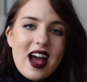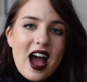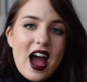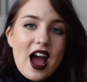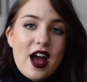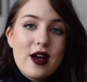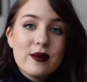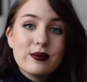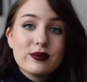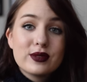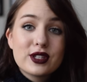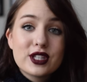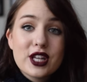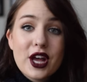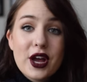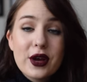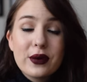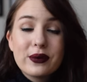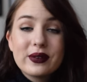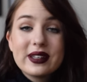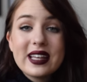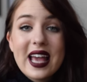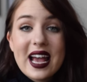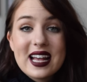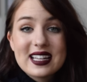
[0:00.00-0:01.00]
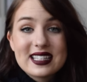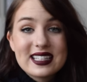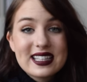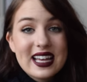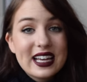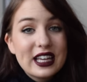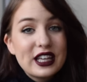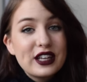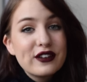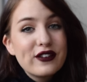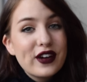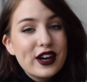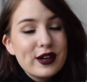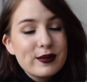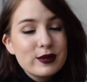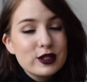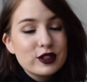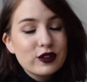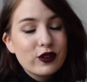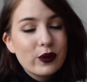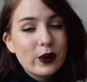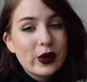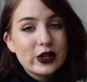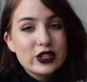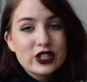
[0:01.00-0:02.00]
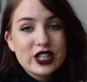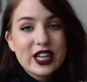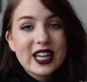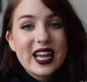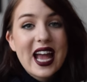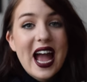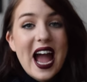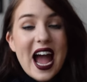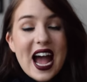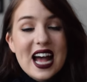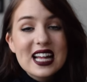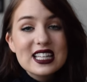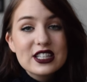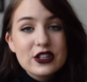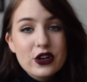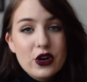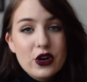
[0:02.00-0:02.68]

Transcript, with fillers: Um, so yes, thank you very much for watching. As